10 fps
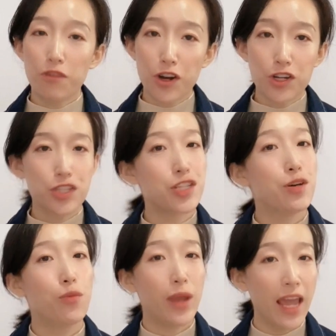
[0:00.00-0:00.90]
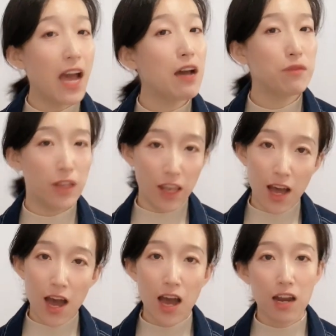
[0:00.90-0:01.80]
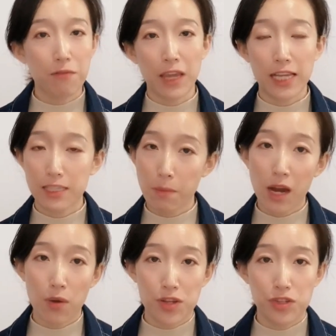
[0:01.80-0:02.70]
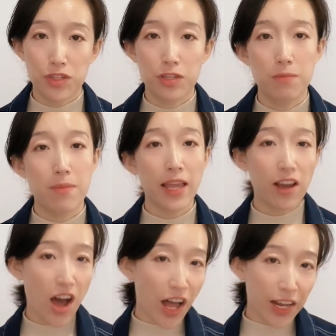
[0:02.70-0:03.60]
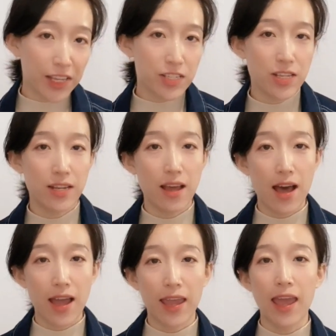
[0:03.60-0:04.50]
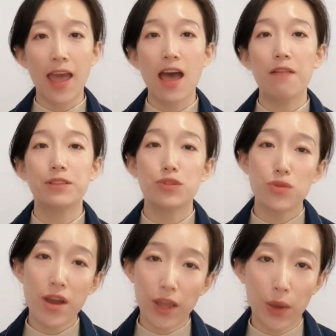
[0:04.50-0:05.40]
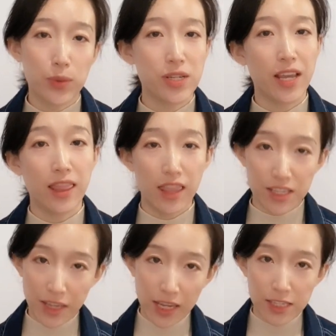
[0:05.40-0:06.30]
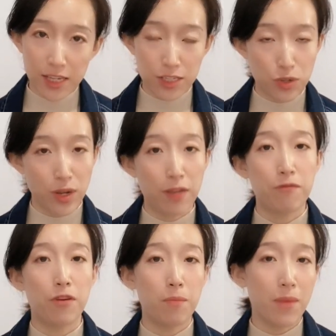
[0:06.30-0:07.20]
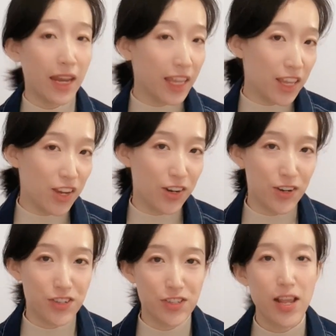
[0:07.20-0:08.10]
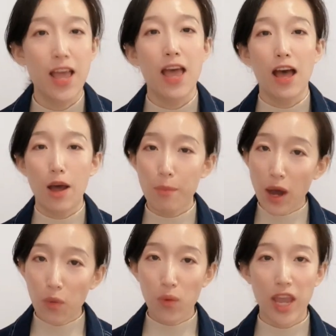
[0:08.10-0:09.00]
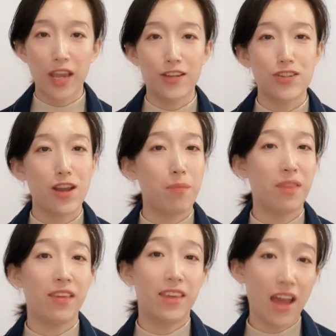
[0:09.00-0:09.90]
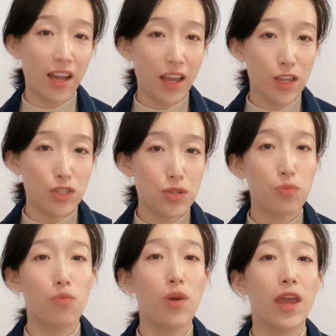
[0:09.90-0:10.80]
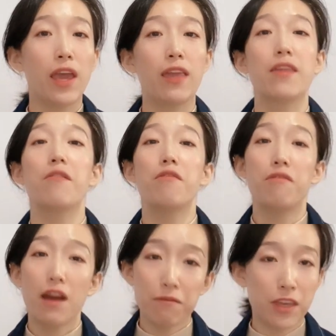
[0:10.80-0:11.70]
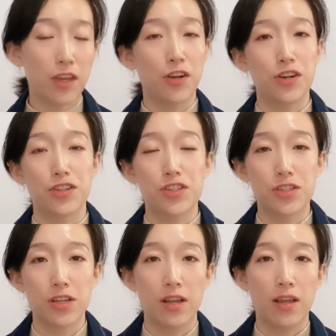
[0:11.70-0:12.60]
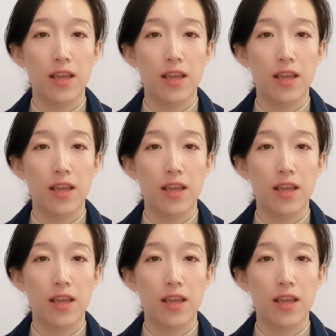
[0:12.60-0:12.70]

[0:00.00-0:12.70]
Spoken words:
First, we have a lot of experience. My colleagues and I have struggled in this industry for many years, among which I'm the youngest with 5 years.